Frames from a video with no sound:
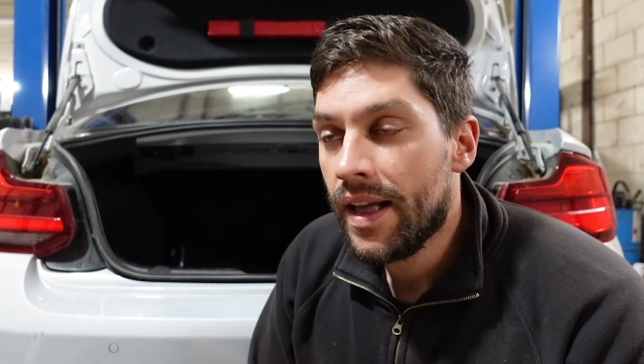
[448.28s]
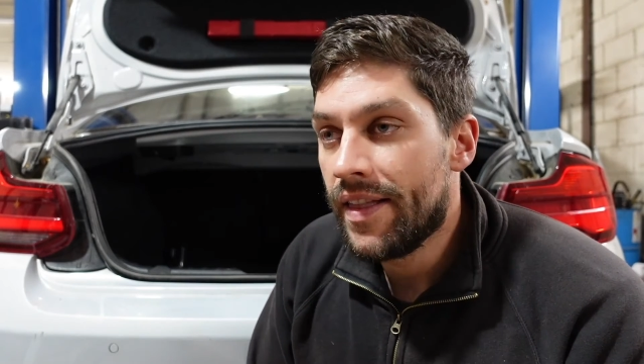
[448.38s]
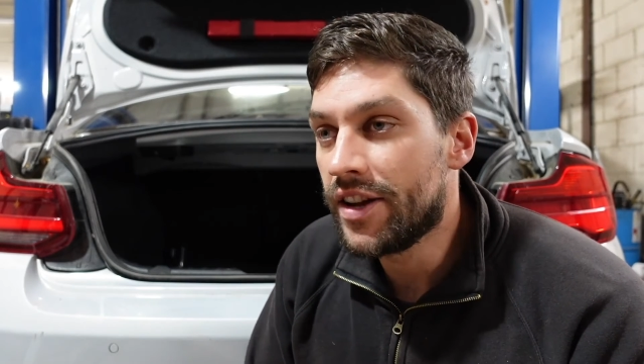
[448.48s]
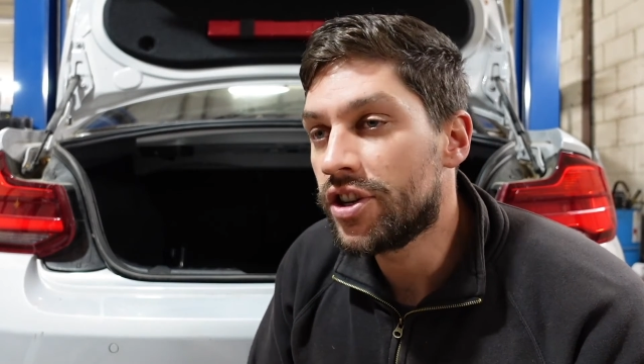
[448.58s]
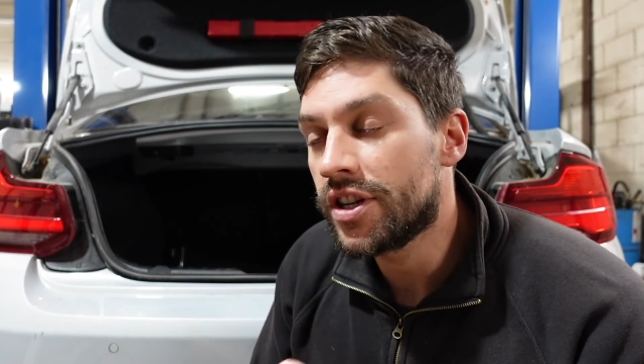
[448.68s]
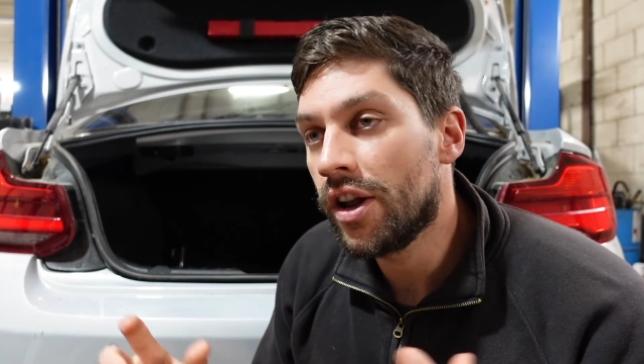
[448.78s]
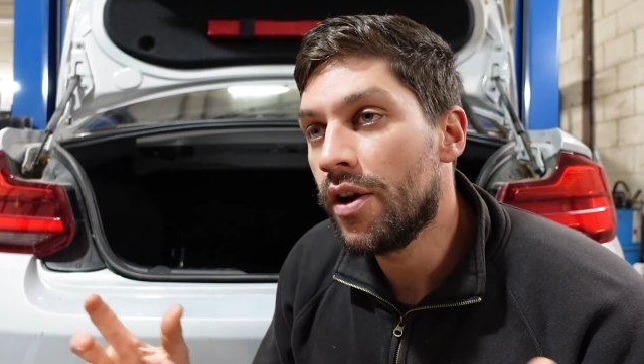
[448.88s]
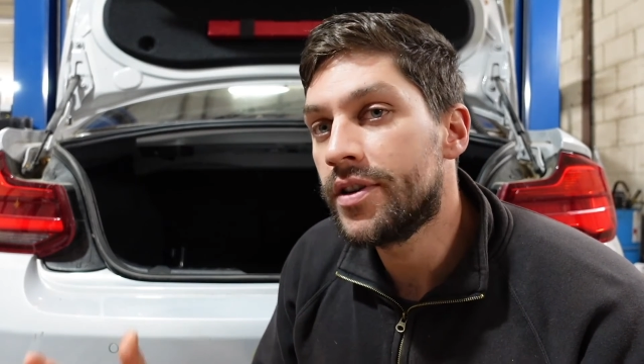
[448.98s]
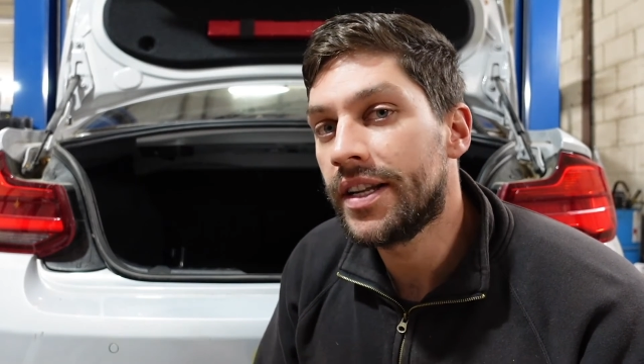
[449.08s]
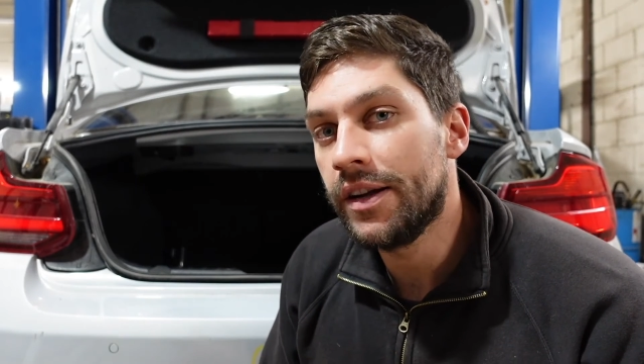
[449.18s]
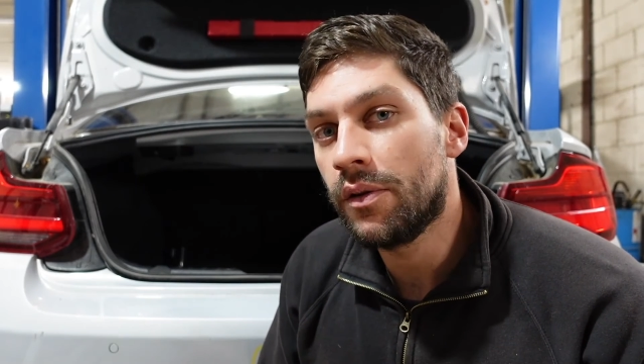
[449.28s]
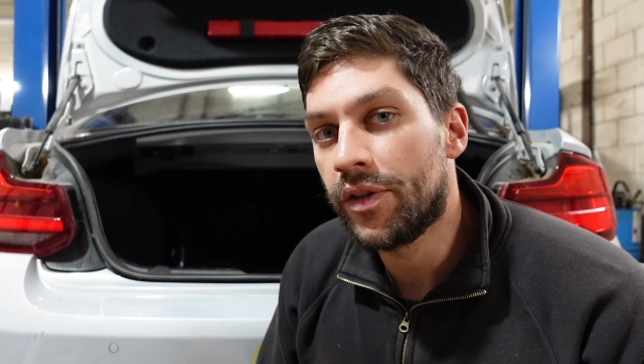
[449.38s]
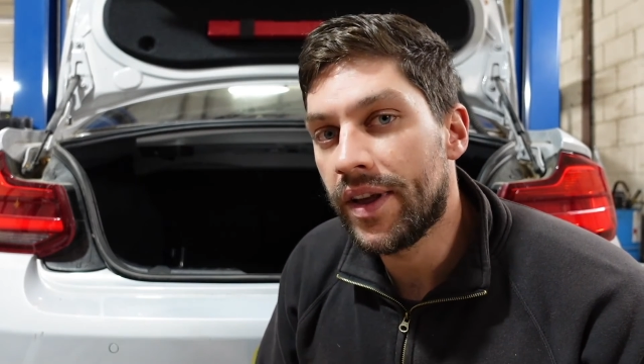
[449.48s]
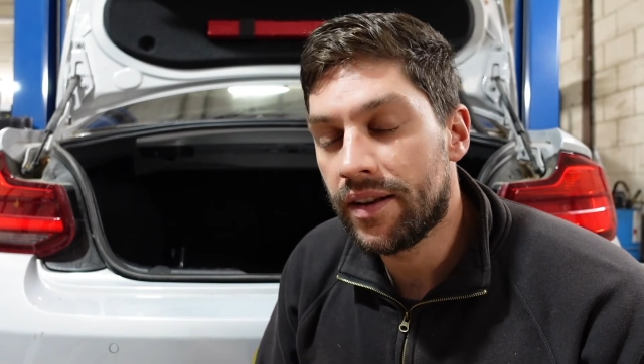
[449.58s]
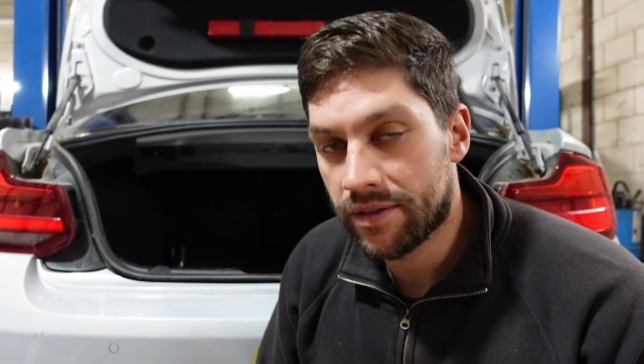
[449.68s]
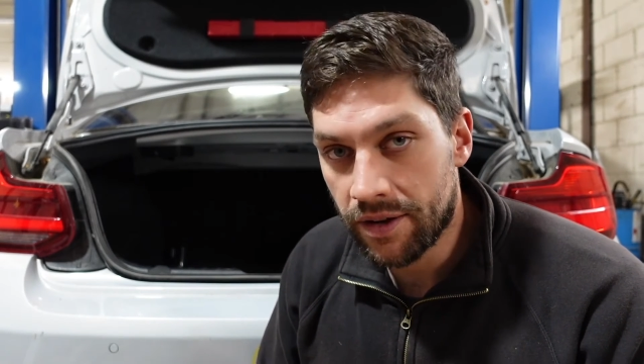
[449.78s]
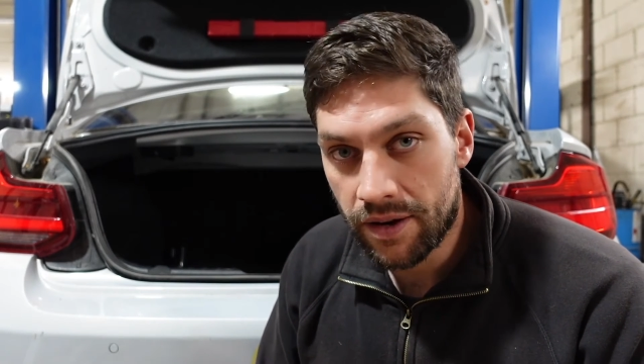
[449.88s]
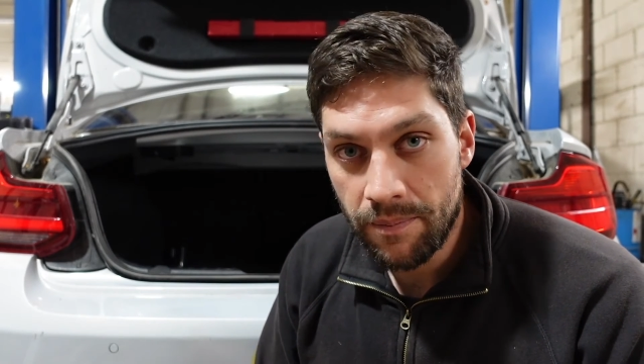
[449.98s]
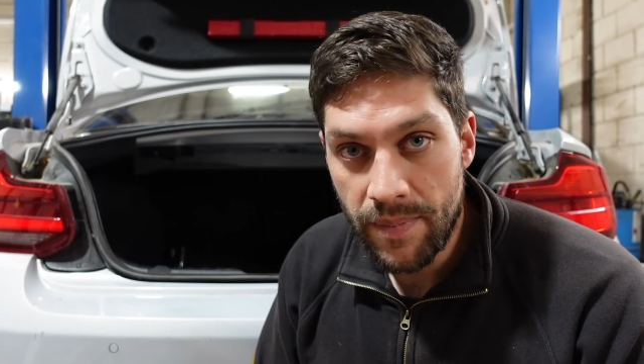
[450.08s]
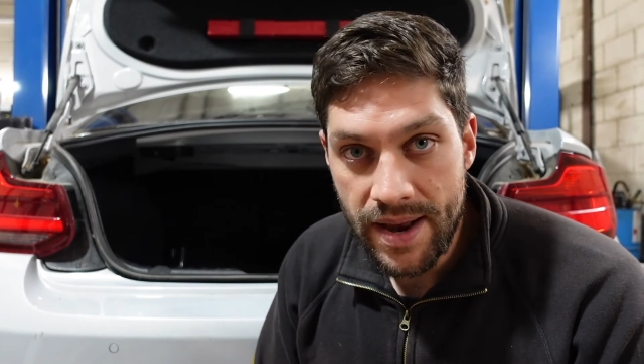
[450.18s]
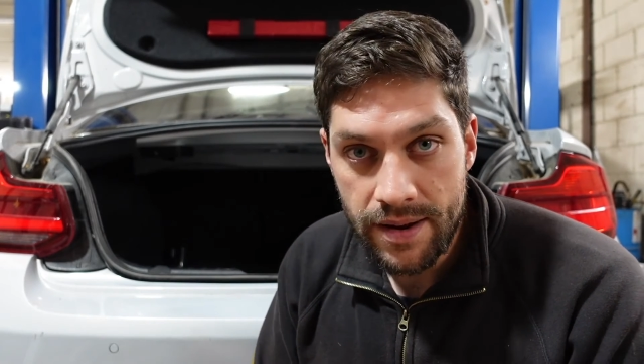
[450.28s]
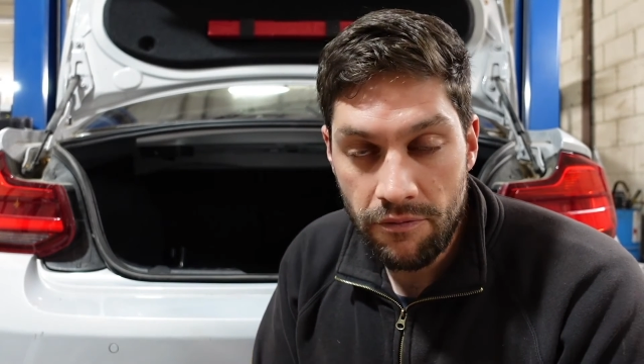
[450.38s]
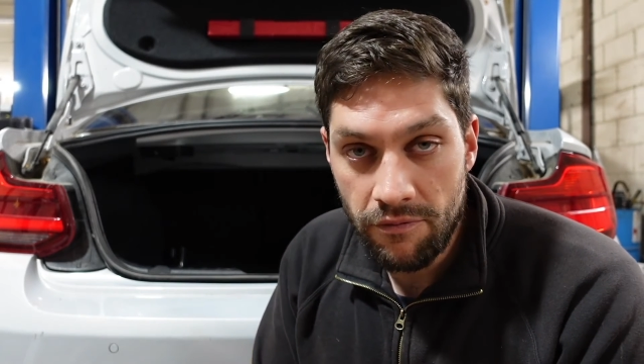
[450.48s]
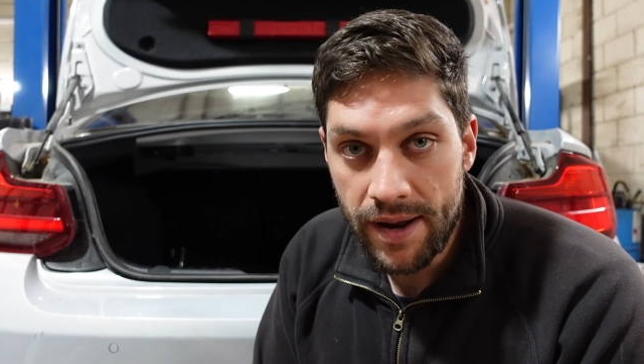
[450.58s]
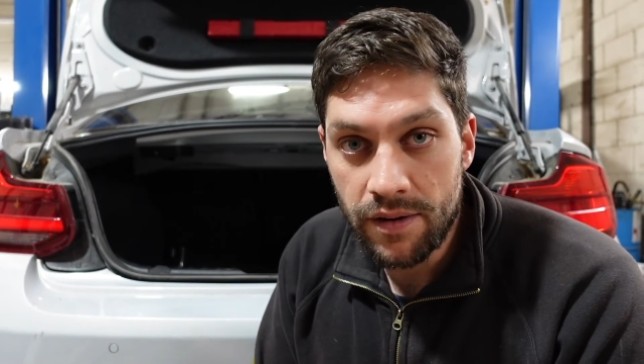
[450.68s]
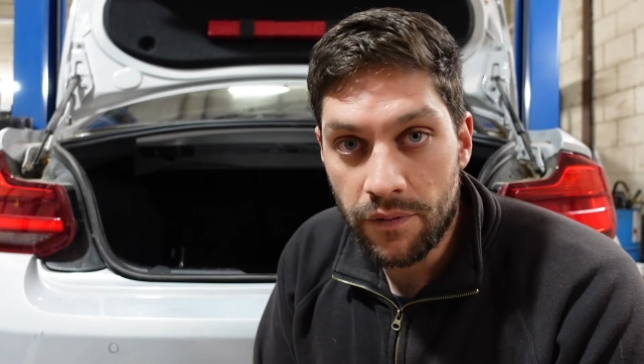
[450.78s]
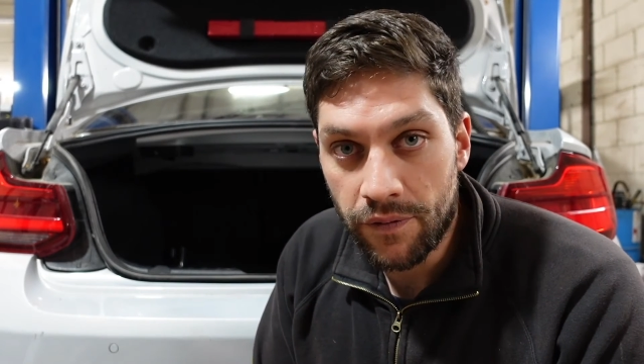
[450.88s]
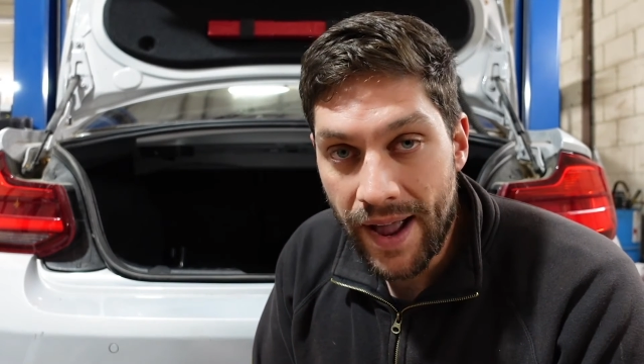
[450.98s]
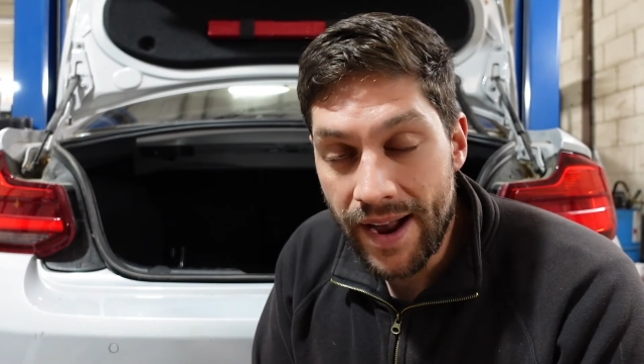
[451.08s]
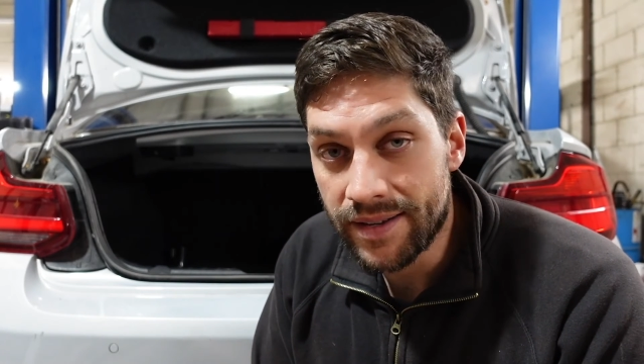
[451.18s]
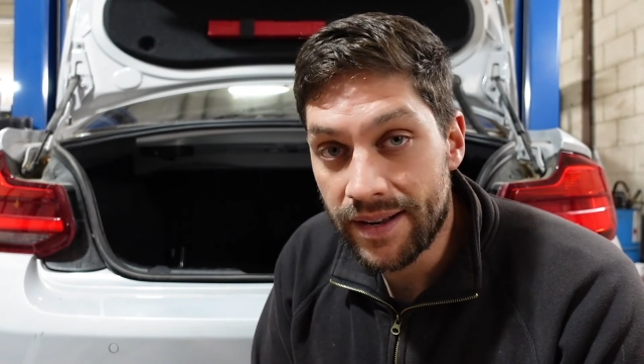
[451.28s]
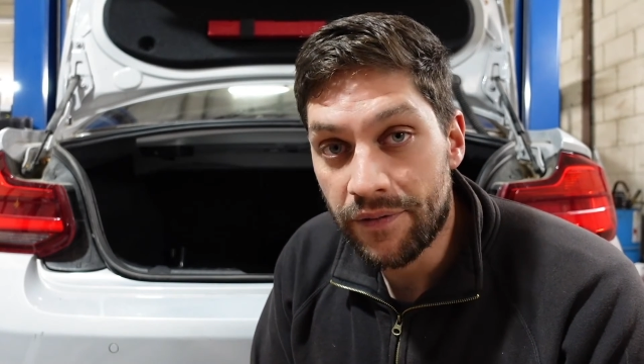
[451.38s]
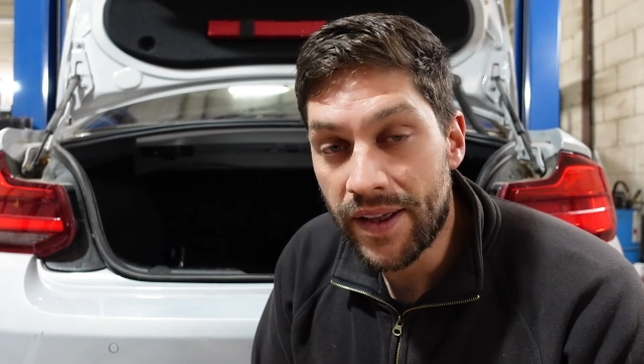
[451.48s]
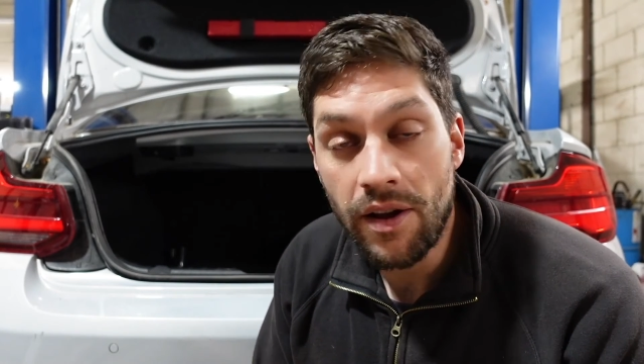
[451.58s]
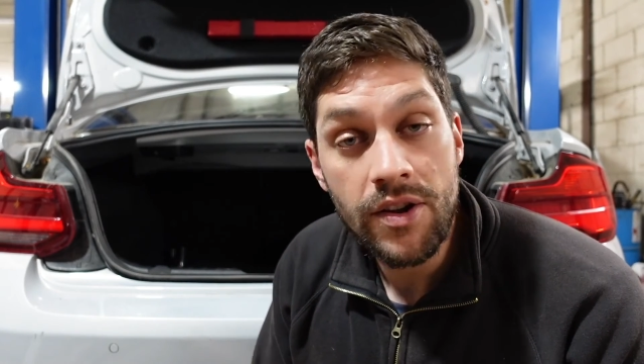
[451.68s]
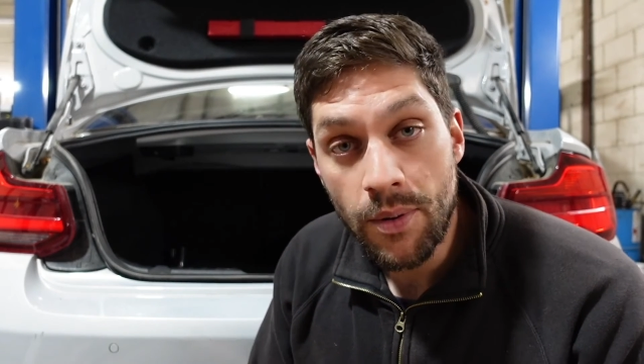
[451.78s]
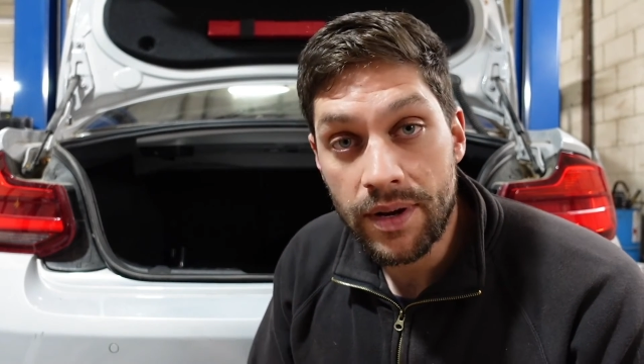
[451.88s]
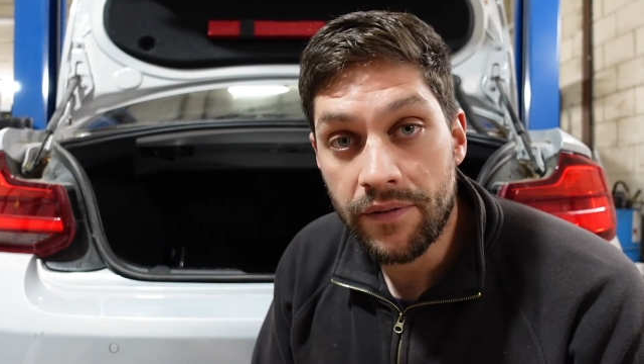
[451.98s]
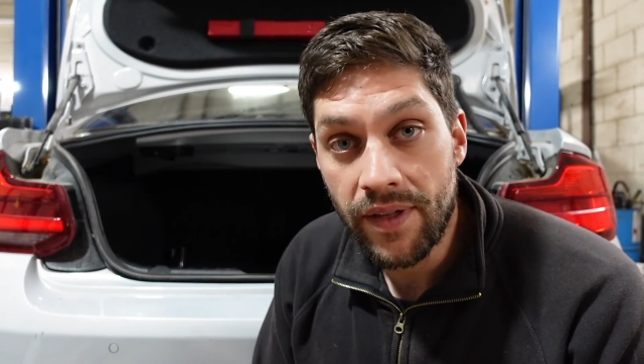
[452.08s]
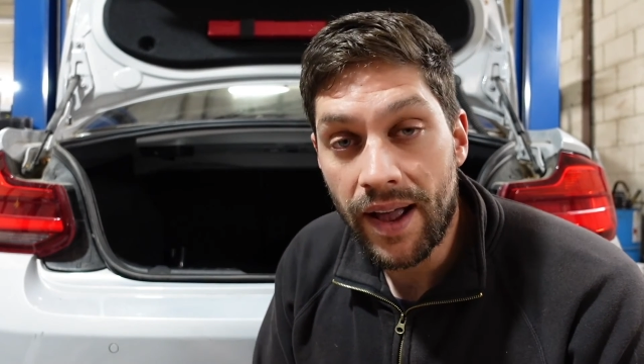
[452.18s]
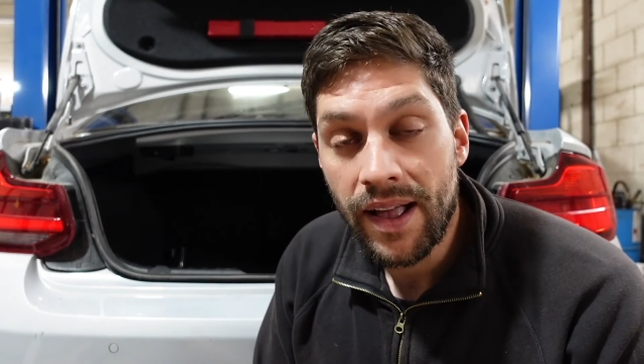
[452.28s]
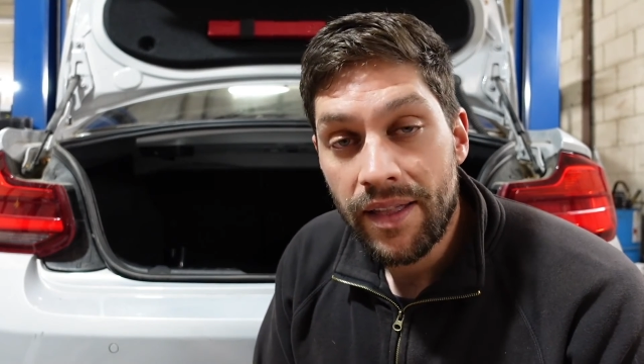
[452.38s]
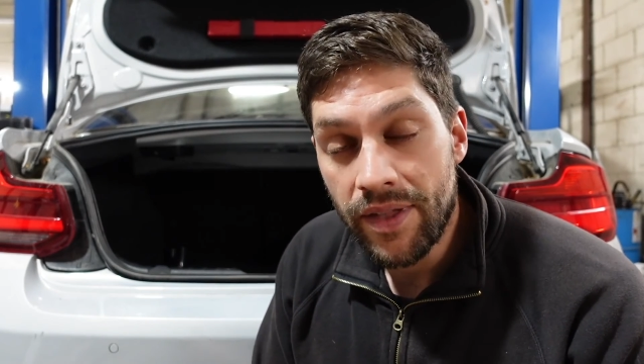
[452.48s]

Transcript: There's just loads of little things that can mean red flags, and if they don't do any of that,